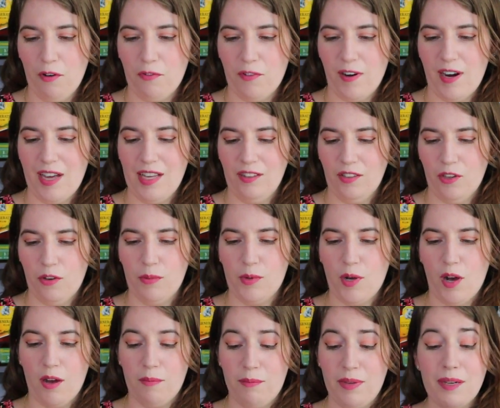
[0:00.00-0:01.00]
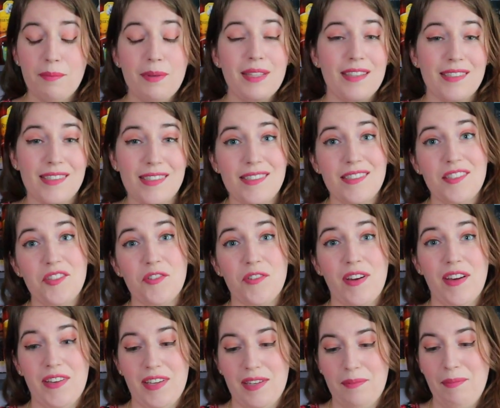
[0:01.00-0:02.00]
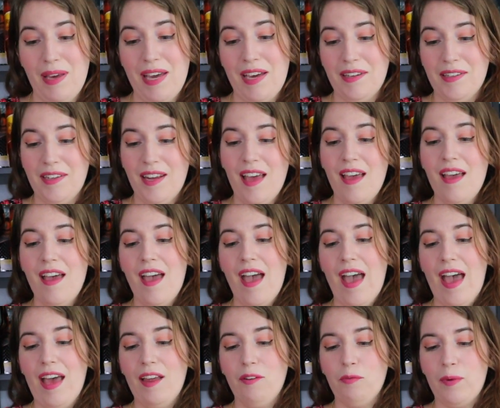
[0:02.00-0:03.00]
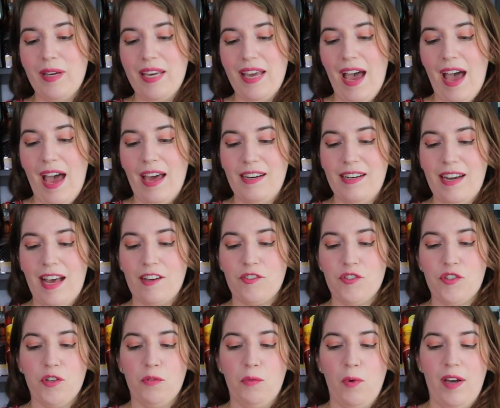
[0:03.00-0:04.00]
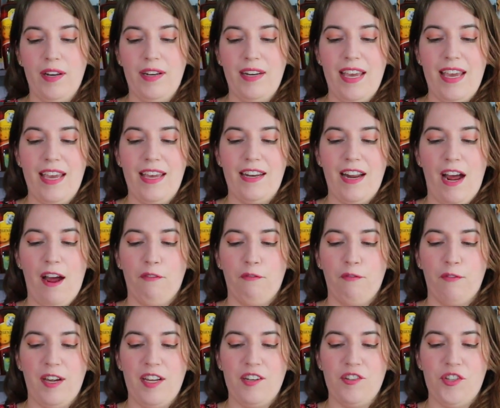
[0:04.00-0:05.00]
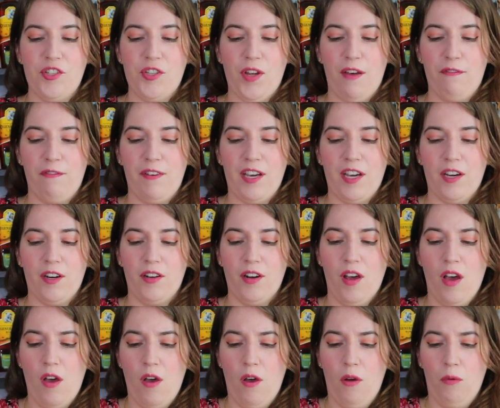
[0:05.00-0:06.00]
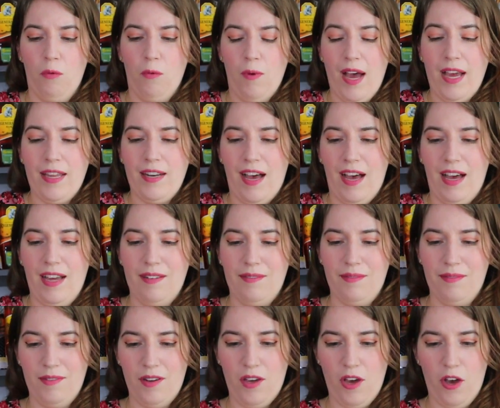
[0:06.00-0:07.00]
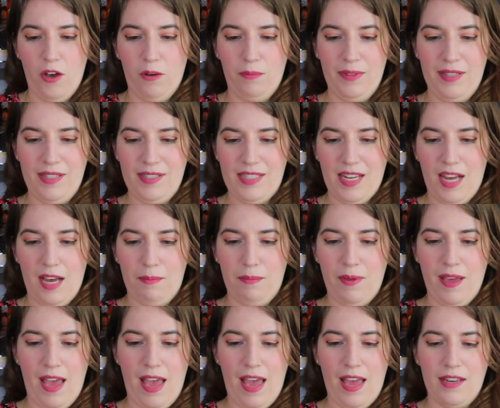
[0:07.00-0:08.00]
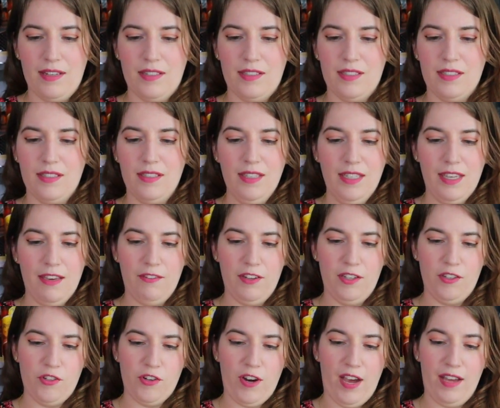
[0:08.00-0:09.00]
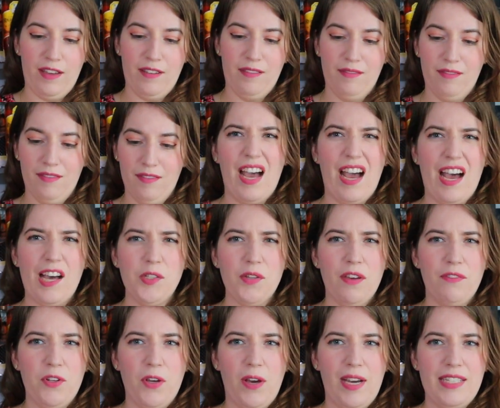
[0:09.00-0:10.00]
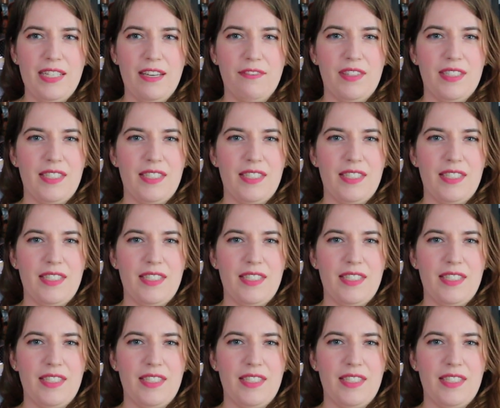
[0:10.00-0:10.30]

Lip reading: over a low carb beer, but this is Australian made, and we had an extra one in our fridge, so I figured why not open this up and give it a try. I also have no idea if the